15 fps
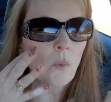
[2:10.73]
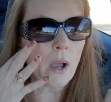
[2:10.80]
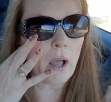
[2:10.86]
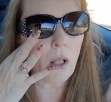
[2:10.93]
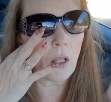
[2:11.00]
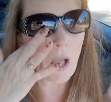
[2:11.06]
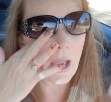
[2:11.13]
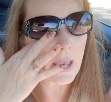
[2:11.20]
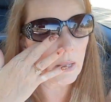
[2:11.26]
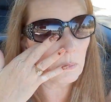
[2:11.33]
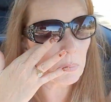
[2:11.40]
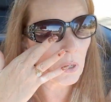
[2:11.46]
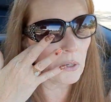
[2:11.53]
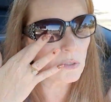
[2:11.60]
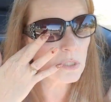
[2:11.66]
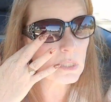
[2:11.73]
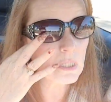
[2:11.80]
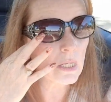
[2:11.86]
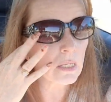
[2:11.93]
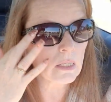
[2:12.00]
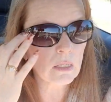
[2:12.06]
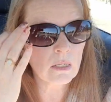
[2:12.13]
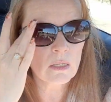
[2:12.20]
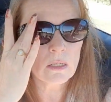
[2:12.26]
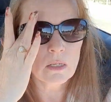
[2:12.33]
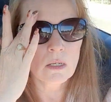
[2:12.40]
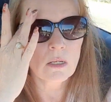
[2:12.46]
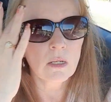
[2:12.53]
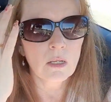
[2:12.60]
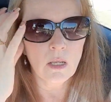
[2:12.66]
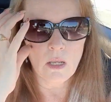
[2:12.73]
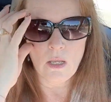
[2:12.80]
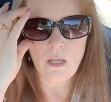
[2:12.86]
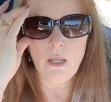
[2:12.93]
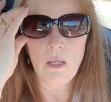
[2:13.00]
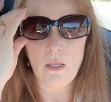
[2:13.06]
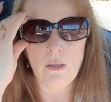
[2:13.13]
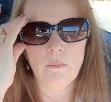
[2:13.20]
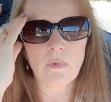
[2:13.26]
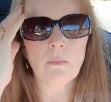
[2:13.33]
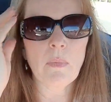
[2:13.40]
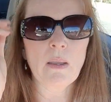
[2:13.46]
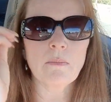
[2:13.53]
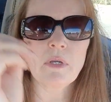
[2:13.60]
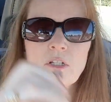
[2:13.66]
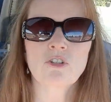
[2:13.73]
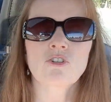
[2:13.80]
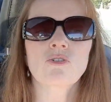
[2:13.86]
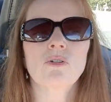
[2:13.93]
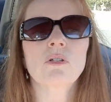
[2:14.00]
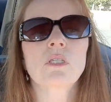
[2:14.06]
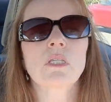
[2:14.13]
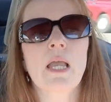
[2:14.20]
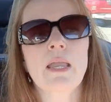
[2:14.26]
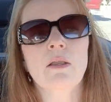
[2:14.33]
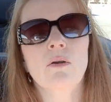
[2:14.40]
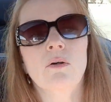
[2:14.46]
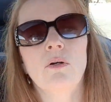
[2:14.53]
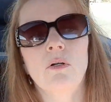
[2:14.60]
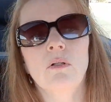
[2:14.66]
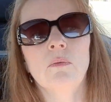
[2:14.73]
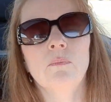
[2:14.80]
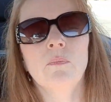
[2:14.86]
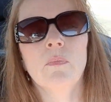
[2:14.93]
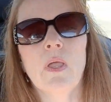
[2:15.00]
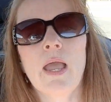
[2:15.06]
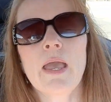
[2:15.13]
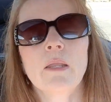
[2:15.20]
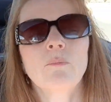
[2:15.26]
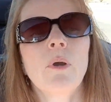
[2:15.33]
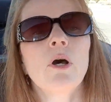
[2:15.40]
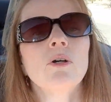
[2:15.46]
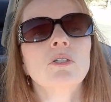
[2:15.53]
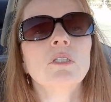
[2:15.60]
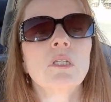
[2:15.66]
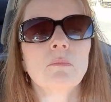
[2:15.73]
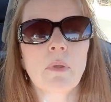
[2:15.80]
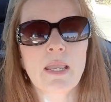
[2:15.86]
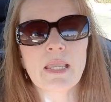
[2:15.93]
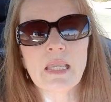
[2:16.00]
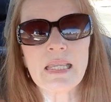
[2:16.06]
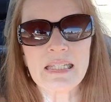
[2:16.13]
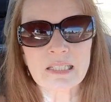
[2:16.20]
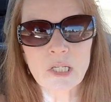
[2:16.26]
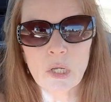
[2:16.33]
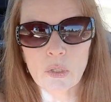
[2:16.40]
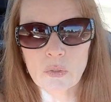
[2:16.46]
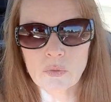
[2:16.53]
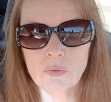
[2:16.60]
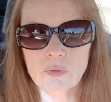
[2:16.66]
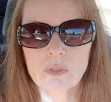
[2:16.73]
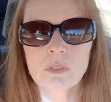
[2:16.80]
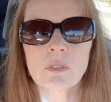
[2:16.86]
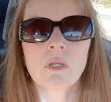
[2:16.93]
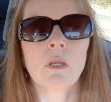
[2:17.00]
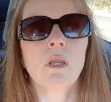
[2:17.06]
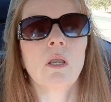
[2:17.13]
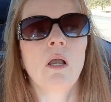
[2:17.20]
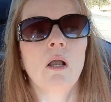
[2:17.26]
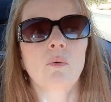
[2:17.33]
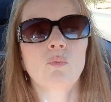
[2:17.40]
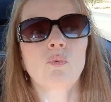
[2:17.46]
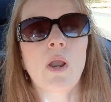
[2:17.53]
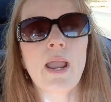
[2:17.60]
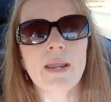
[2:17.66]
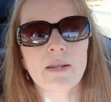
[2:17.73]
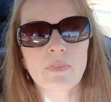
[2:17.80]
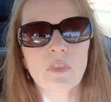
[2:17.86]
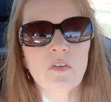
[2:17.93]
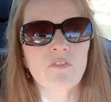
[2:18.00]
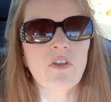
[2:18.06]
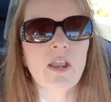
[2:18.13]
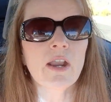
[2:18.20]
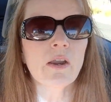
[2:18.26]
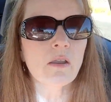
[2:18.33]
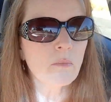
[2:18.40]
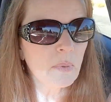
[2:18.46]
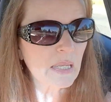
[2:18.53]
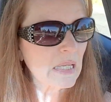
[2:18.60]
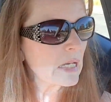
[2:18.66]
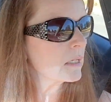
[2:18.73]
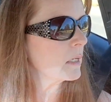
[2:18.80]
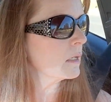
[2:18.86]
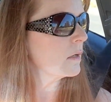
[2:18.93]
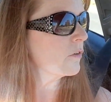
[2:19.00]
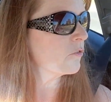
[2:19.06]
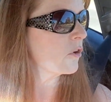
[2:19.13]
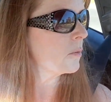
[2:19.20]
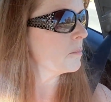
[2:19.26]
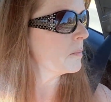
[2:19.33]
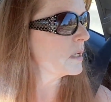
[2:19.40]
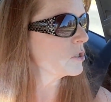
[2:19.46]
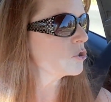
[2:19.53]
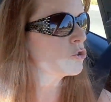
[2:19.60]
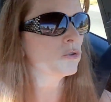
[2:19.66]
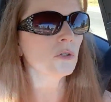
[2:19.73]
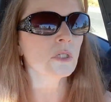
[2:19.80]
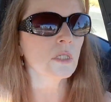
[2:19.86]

Well, I had posted my menstrual cycle. I had posted my ketones right at the very beginning of a menstrual